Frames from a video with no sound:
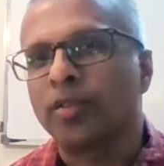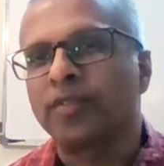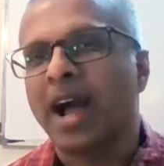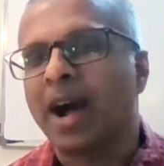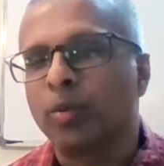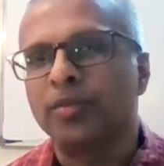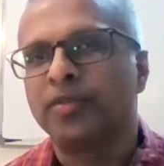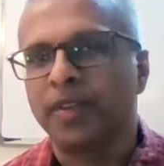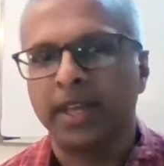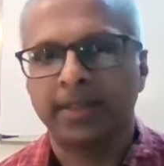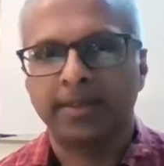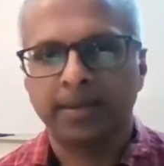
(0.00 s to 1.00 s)
of our
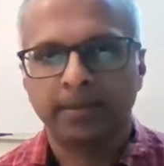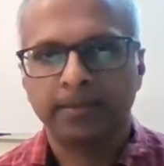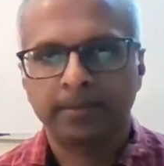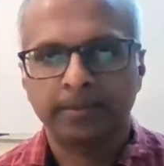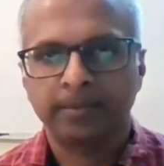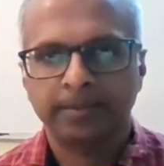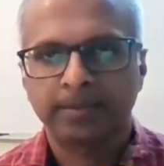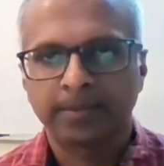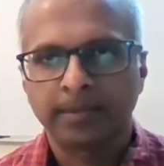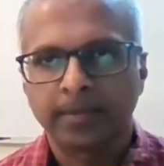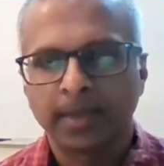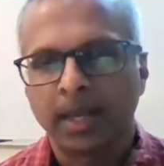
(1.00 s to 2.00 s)
faith.
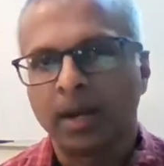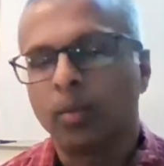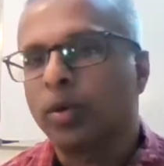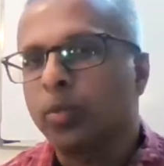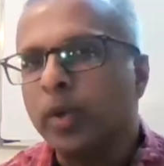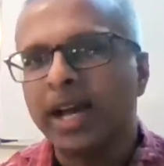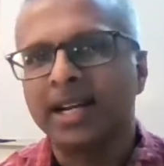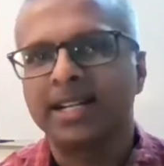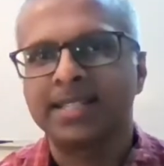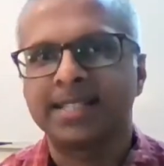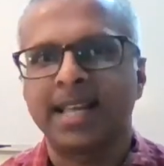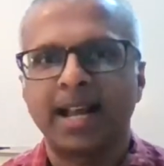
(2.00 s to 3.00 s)
What we
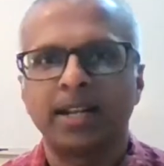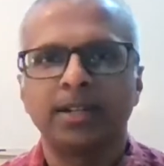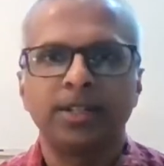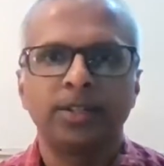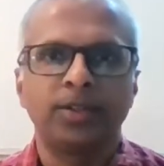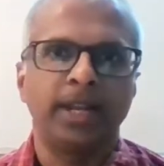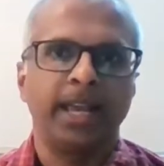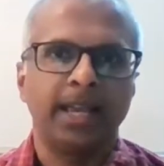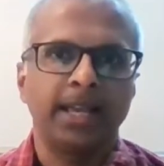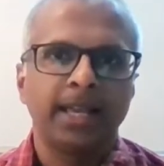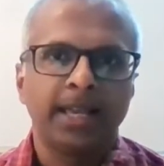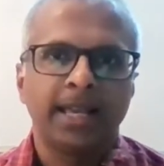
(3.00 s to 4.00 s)
understand
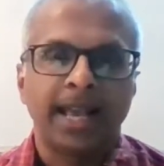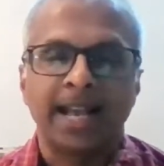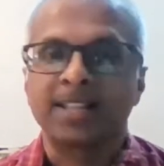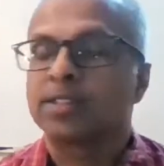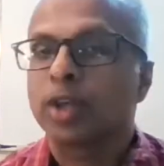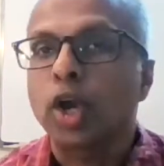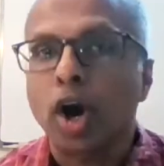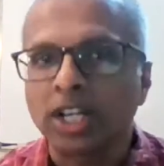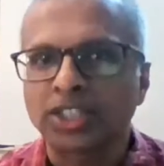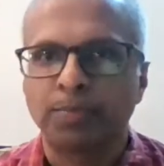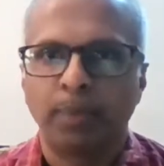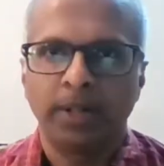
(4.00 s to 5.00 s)
today as the
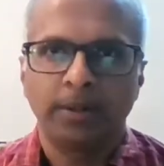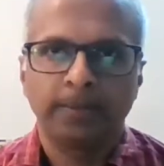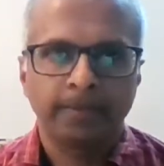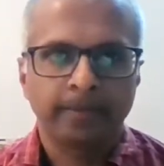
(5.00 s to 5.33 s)
gospel.